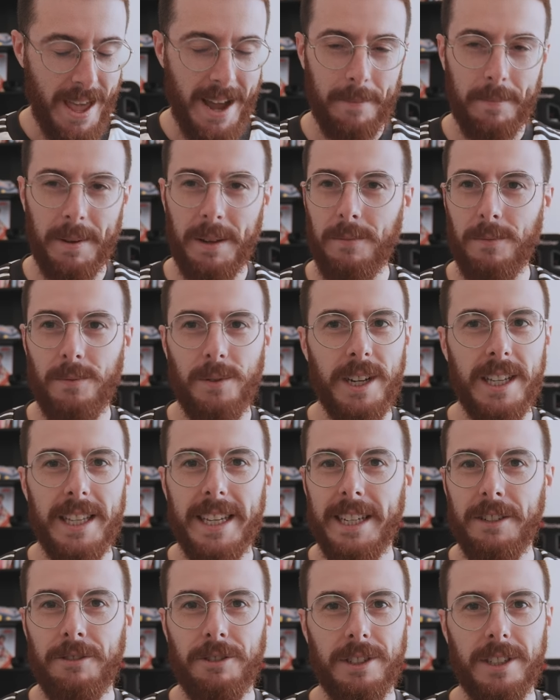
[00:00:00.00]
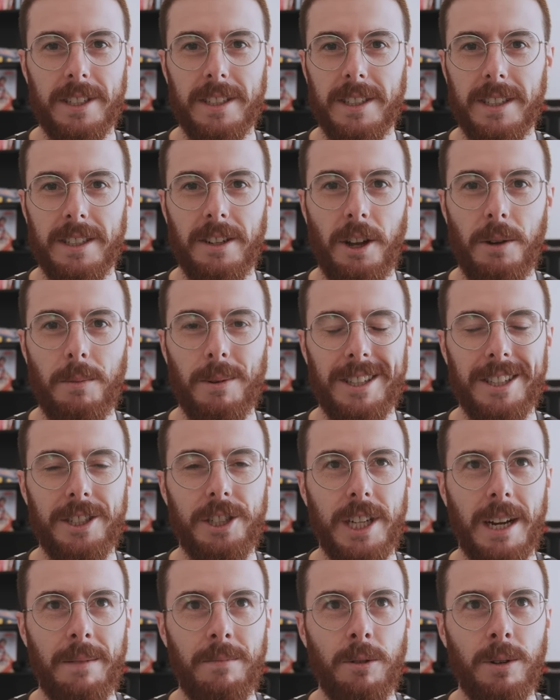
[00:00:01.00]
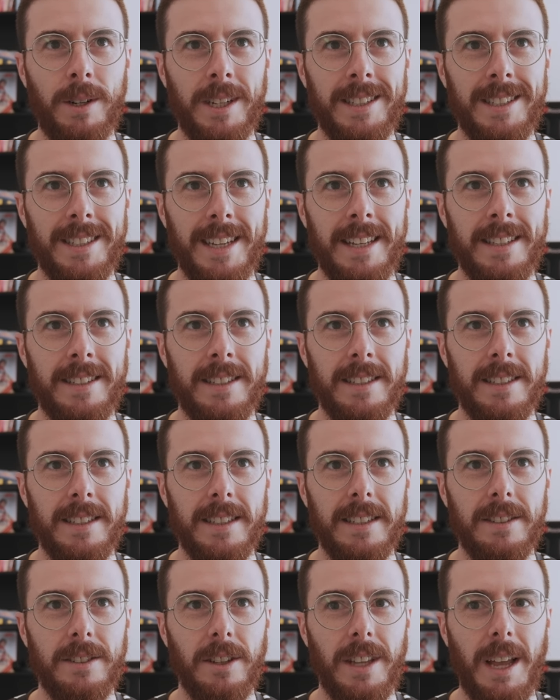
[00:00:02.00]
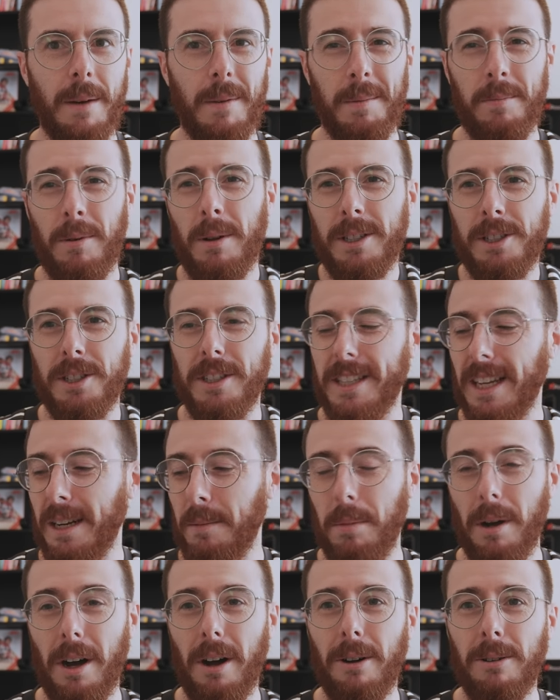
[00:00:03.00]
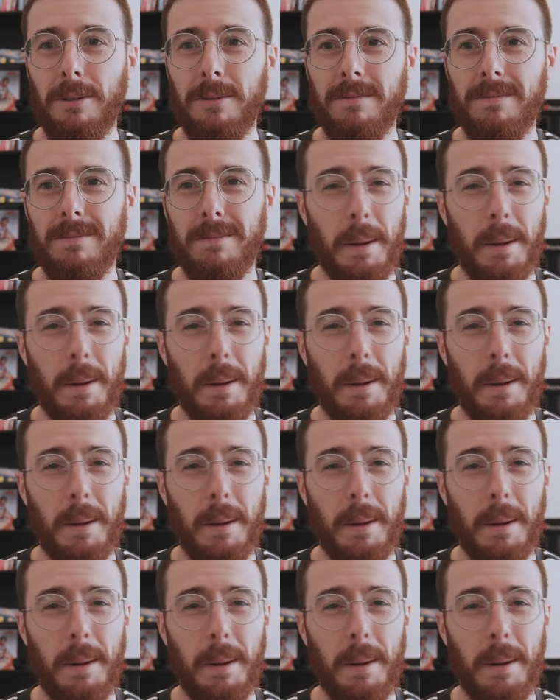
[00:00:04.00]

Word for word: Yeah, I'd be really interested to know what the general consensus is on that one. I probably should have done a poll.